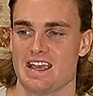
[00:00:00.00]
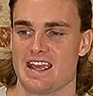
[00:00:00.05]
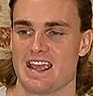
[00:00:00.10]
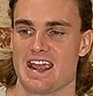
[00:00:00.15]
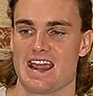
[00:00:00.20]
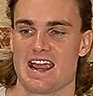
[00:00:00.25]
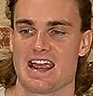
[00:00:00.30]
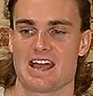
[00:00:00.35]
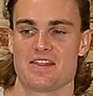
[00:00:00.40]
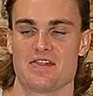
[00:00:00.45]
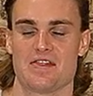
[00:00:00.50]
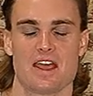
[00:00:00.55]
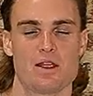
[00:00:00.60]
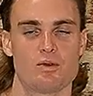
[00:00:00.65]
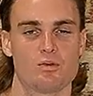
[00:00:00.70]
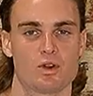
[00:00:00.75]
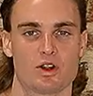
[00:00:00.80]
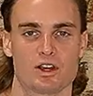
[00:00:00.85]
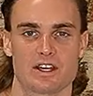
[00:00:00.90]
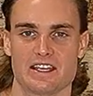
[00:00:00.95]
and they
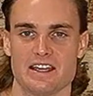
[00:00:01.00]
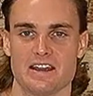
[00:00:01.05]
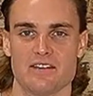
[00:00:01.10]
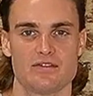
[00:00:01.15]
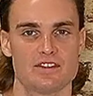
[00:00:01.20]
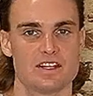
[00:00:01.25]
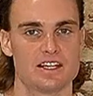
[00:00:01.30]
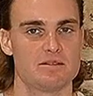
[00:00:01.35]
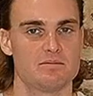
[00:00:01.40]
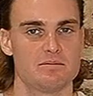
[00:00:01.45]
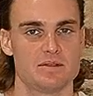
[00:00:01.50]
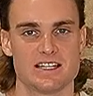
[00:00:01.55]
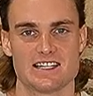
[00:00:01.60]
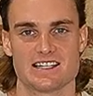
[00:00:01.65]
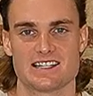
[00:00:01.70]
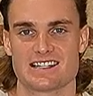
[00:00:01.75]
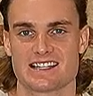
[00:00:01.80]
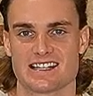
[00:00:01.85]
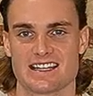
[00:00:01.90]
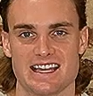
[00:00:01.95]
were gifting me
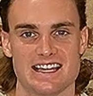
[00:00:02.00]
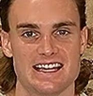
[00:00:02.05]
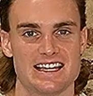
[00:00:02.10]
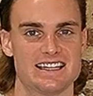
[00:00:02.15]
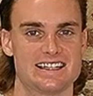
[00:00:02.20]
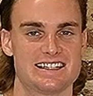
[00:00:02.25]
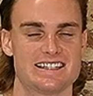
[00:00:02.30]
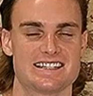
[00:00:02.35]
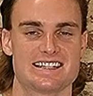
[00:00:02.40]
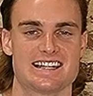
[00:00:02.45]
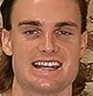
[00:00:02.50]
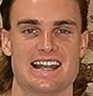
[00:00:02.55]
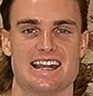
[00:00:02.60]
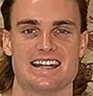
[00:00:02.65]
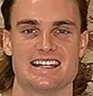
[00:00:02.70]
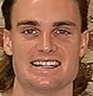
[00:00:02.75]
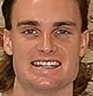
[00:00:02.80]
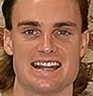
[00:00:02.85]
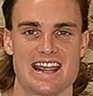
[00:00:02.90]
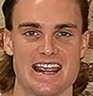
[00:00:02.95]
skins
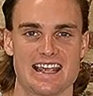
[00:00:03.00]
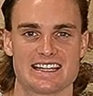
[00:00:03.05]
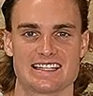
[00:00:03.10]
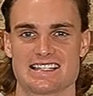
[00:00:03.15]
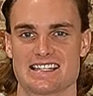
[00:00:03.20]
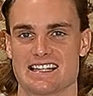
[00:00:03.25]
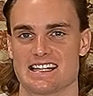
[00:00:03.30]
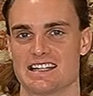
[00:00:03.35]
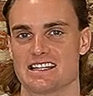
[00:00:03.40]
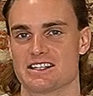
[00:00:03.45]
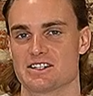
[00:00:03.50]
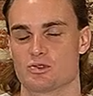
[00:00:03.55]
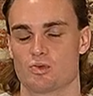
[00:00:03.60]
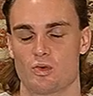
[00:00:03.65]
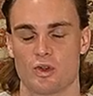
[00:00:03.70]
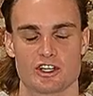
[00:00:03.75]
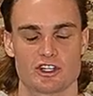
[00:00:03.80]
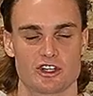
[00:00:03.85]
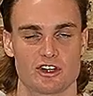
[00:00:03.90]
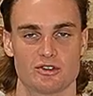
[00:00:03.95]
and dances,
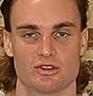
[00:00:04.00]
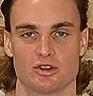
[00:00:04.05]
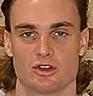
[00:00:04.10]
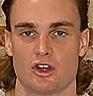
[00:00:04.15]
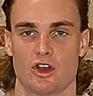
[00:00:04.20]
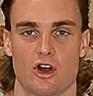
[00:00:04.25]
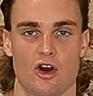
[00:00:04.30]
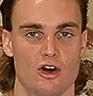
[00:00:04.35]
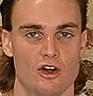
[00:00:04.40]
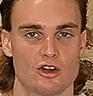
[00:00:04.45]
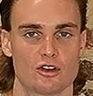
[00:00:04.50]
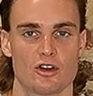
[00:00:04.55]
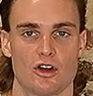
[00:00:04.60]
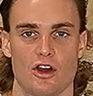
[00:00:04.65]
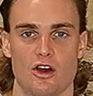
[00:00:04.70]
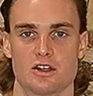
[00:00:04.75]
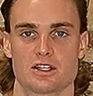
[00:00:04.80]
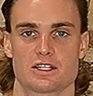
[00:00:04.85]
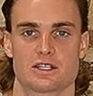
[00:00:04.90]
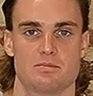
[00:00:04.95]
which all
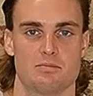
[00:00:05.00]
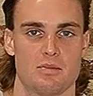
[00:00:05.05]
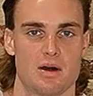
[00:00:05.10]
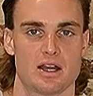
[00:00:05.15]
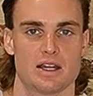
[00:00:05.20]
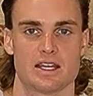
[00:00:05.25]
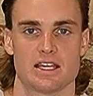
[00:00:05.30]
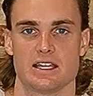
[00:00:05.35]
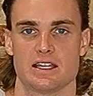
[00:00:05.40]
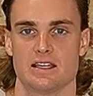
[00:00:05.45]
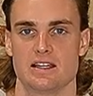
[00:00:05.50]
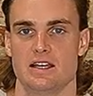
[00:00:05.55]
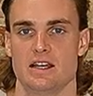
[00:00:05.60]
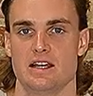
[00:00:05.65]
cost money.